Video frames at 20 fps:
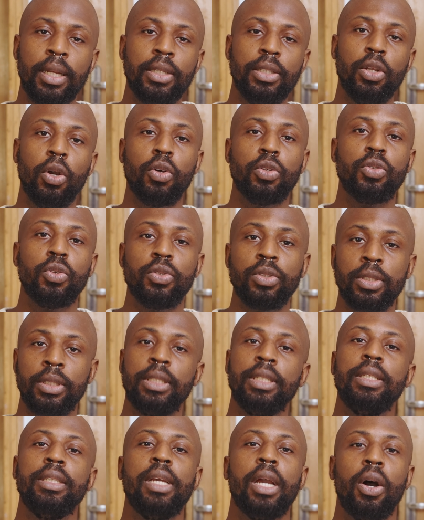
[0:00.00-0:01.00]
They also
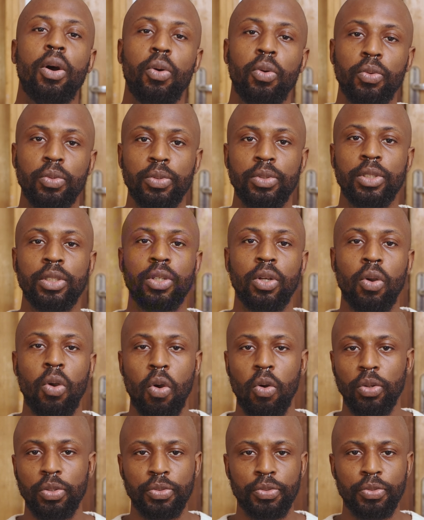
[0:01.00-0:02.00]
steal their own
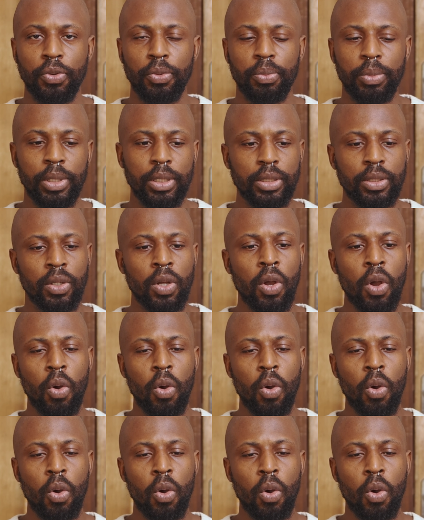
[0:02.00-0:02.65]
cut from it.